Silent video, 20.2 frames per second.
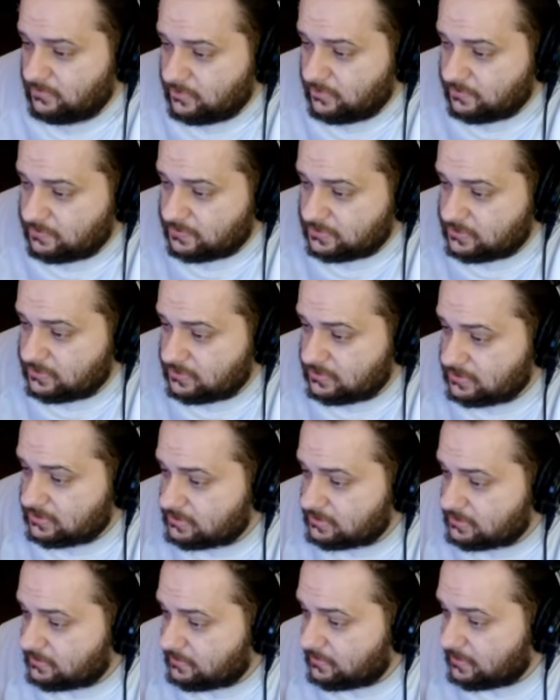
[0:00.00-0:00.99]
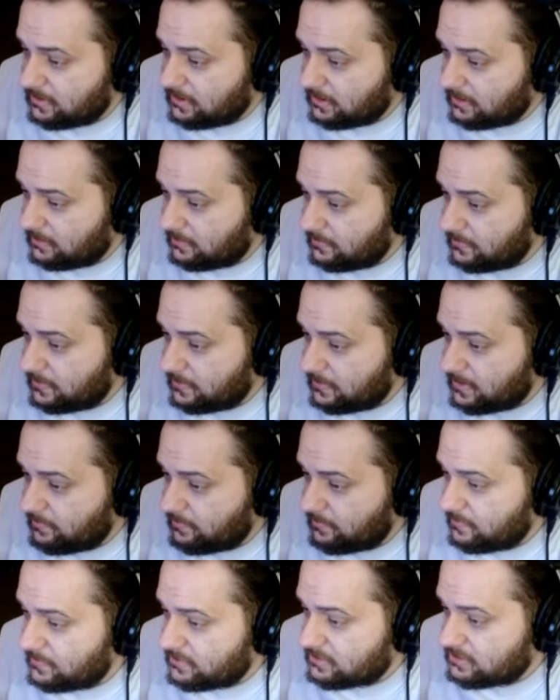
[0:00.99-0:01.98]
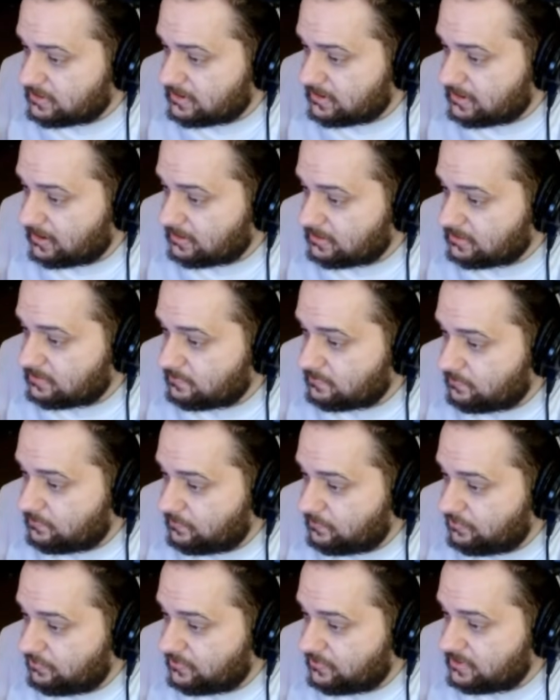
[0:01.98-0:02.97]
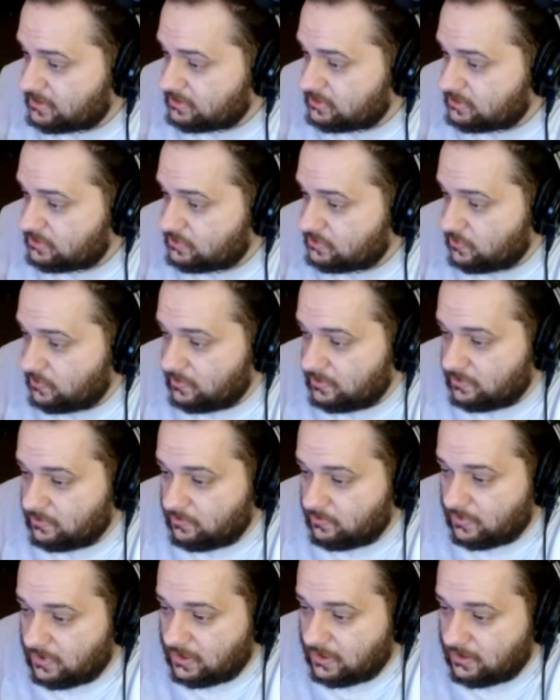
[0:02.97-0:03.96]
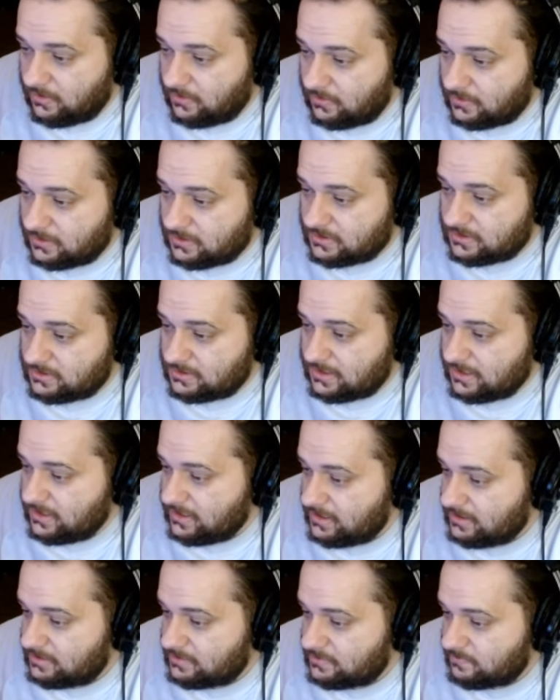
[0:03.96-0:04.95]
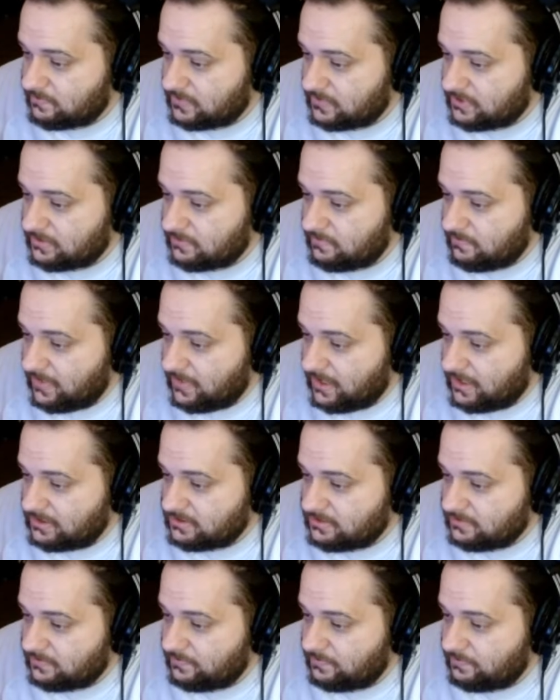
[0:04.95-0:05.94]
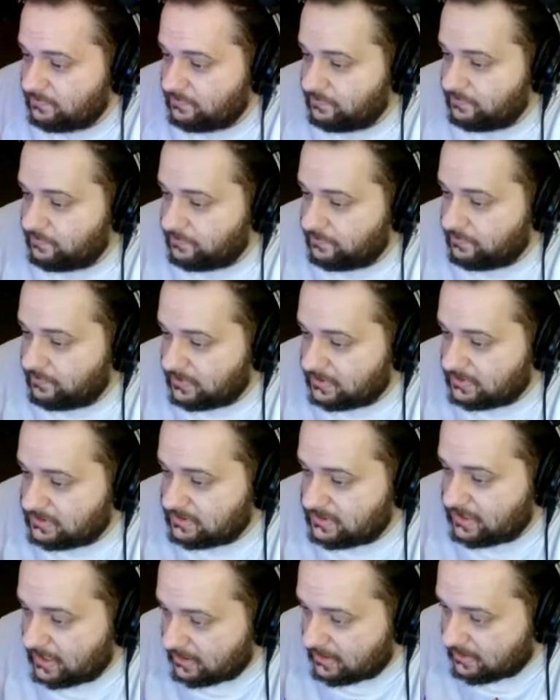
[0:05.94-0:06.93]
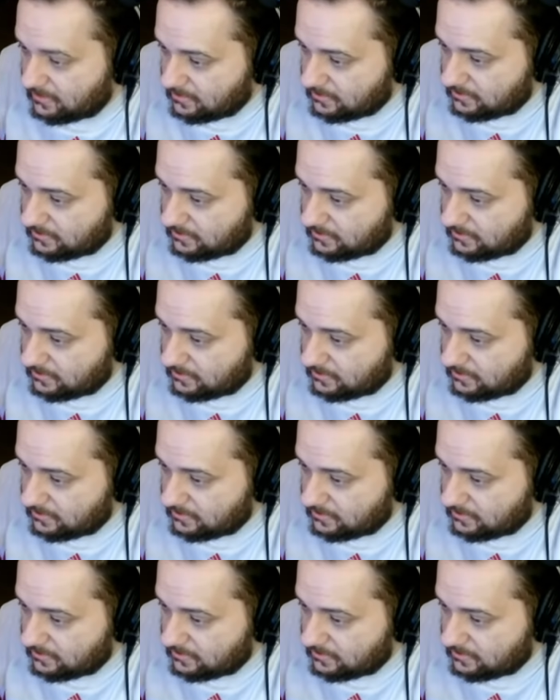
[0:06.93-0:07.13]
Group of students to create a 3D print machine that prints soil, water, and seeds. Magipatech.